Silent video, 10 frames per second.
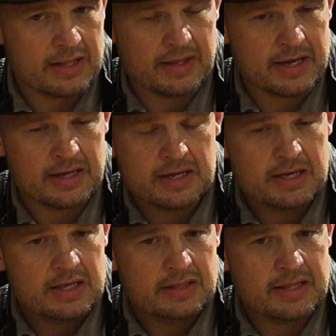And they,
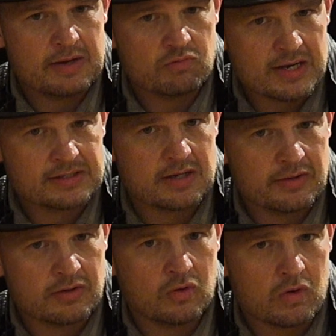they rest
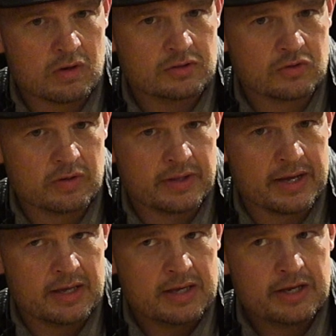on their laurels or
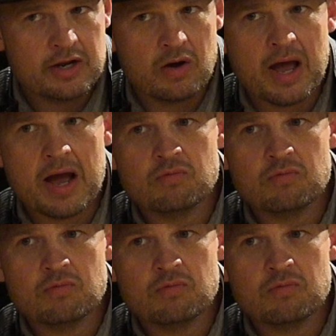they, you know,